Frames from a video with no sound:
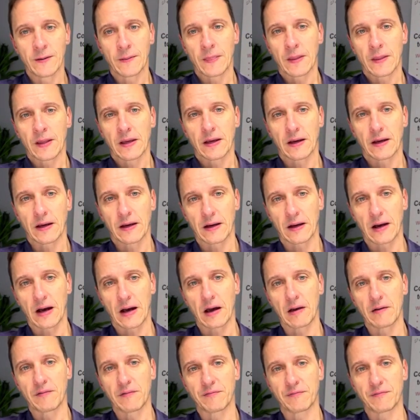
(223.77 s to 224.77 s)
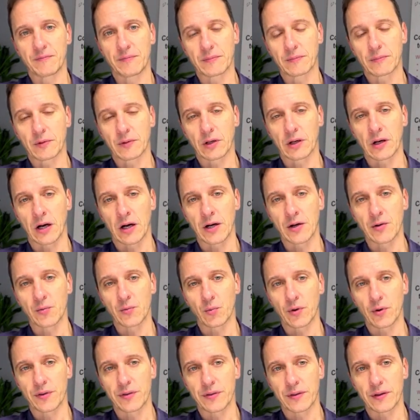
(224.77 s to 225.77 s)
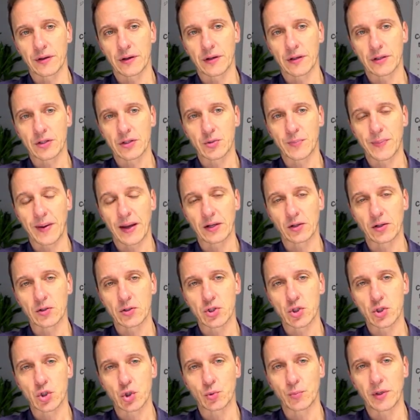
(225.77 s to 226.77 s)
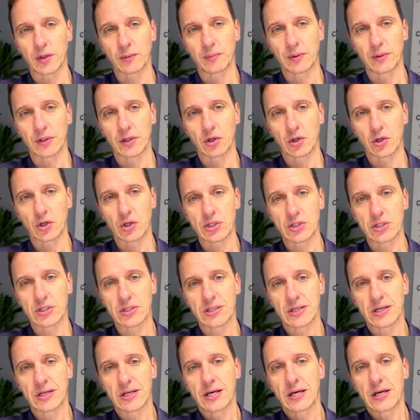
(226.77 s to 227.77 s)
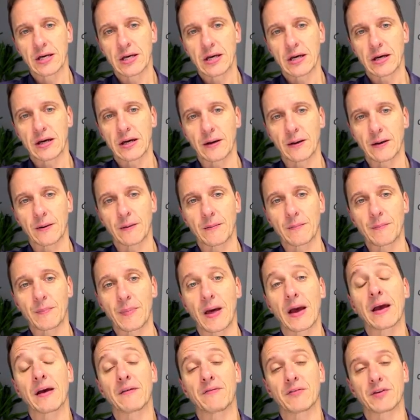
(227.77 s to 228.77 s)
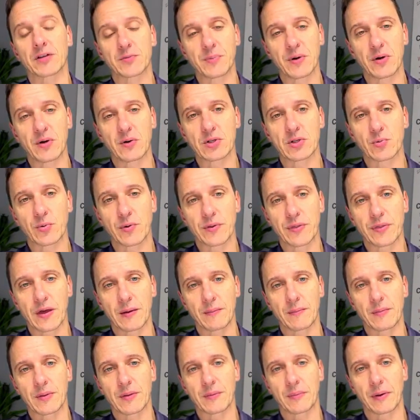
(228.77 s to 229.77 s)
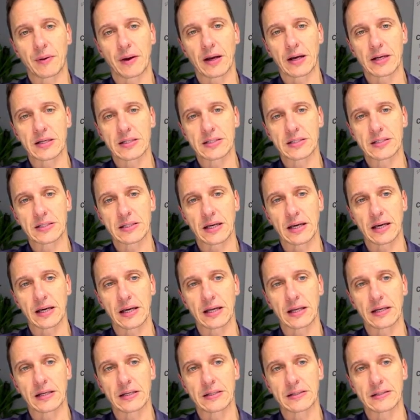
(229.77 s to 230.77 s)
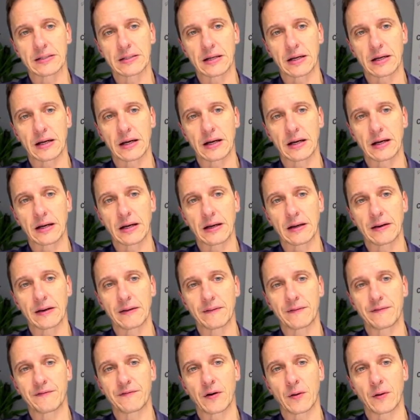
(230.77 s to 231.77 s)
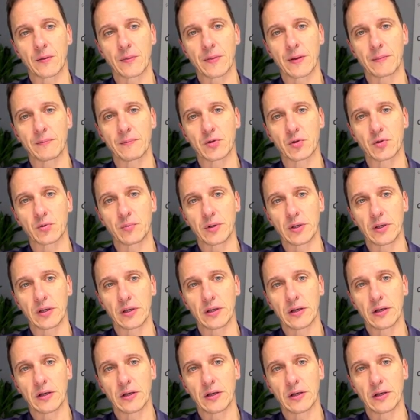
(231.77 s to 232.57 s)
I've gone with Japan Consuming because I have experience with them in the past, and I found them to be